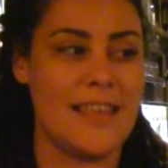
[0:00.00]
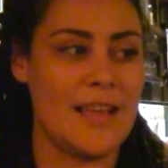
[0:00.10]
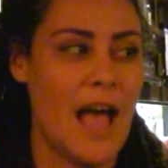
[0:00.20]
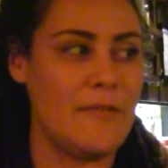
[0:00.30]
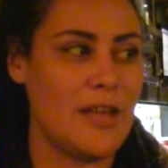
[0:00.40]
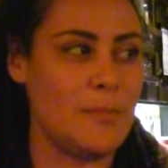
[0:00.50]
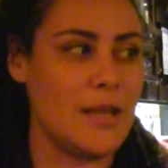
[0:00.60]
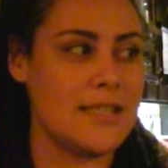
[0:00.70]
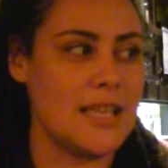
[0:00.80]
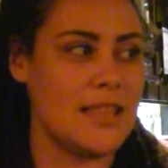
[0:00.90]
think having a
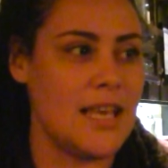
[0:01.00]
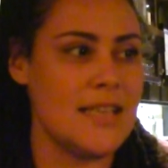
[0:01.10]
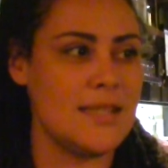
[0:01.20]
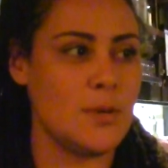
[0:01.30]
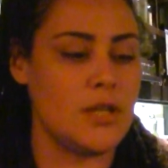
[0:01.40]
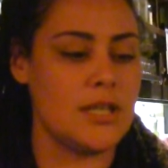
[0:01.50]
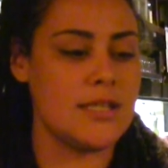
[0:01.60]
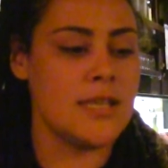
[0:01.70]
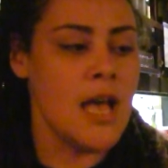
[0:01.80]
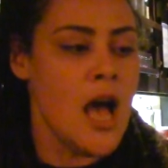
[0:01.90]
place like this where
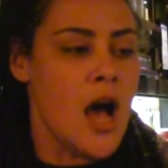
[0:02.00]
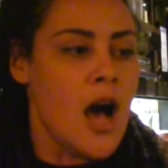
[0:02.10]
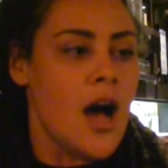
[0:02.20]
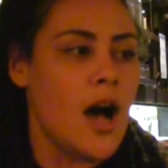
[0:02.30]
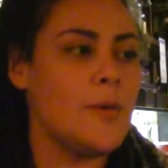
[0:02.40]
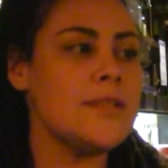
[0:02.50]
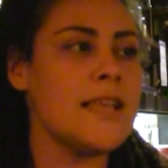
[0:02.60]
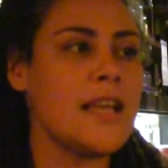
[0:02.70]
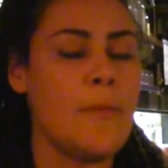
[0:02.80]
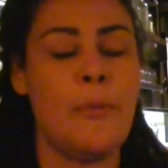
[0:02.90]
there's
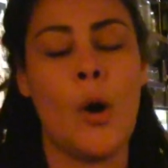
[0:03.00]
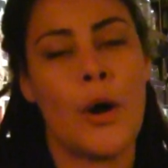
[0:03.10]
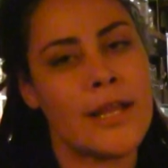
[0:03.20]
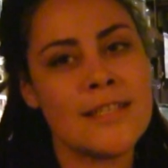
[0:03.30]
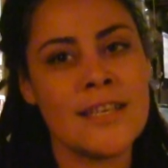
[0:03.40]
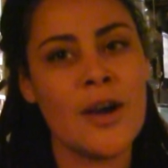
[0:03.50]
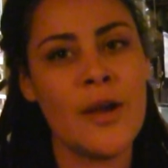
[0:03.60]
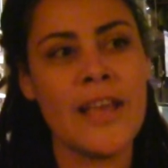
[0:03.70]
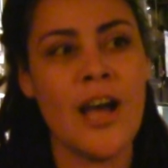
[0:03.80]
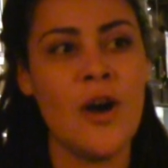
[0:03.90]
almost like a point to
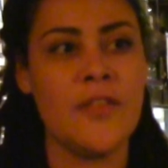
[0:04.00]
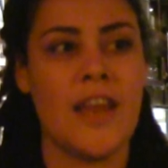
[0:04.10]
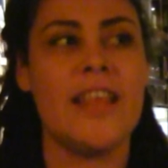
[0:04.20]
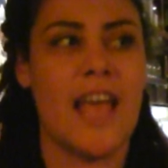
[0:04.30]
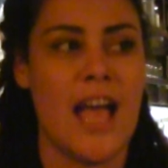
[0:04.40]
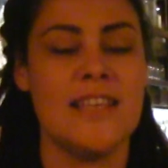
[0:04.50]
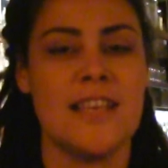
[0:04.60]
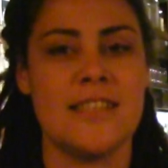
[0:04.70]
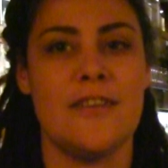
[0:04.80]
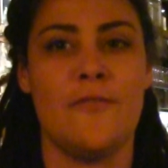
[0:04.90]
going out that again
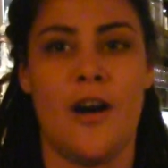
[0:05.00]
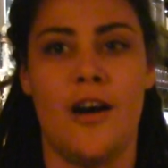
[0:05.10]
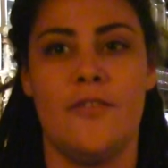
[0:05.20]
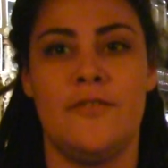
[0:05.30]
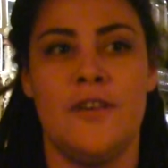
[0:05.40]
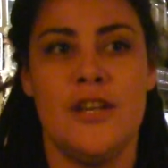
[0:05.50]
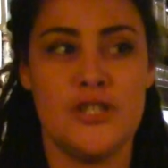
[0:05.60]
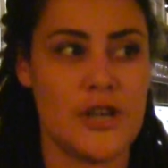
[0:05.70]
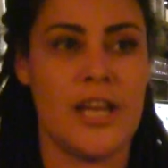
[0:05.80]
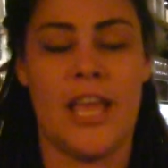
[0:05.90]
doesn't involve
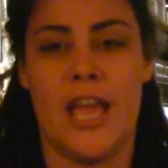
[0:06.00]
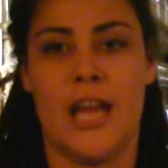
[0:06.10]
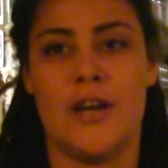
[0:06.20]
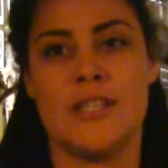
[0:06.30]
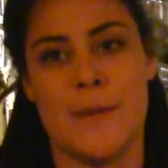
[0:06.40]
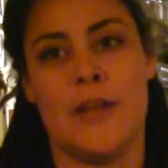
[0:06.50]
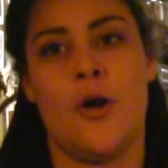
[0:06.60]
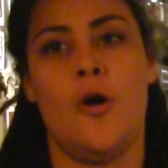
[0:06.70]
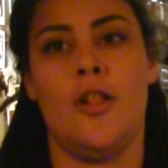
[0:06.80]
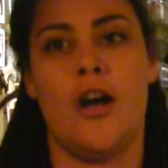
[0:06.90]
drinking or
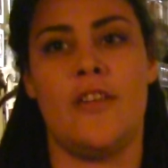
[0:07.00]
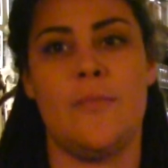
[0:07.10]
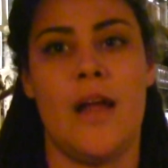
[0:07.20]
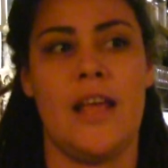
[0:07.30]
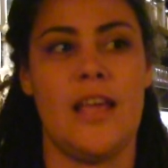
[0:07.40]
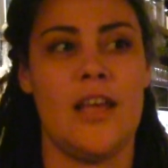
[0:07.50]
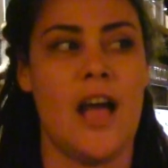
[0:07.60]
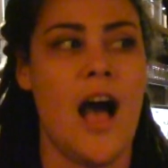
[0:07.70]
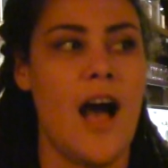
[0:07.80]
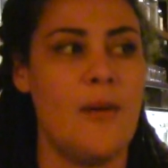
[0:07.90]
spending a whole lot of
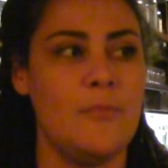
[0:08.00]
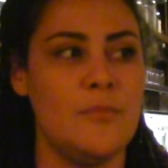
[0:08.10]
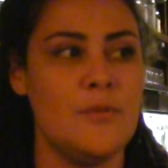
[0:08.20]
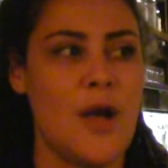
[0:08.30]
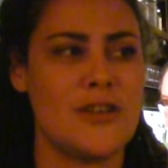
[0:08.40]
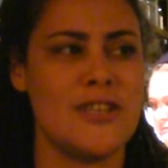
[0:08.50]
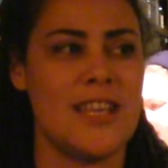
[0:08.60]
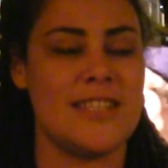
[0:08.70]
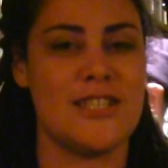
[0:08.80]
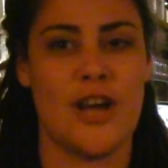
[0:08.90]
money, um, you actually get to